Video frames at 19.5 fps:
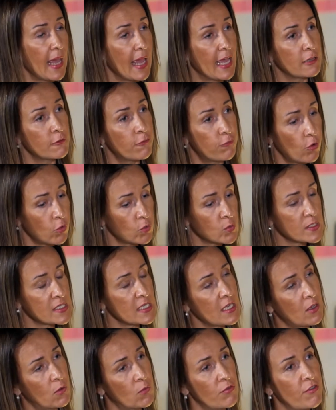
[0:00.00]
And
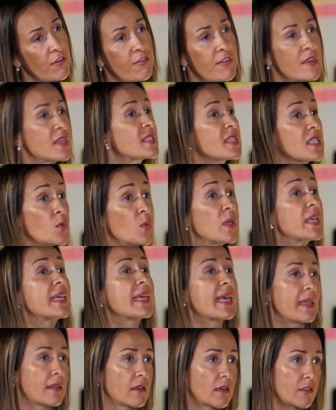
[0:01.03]
focusing on the things that we
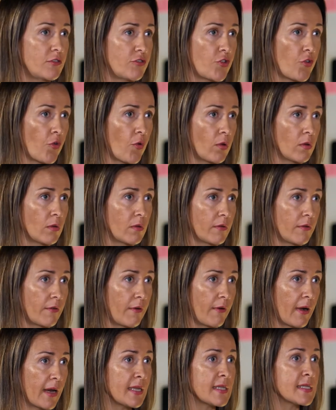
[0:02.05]
can control,
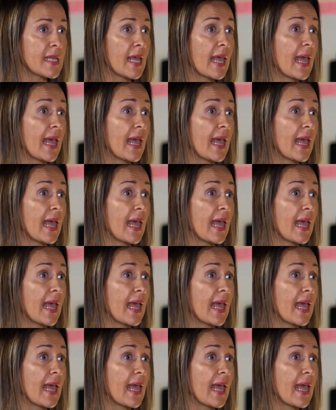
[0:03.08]
right?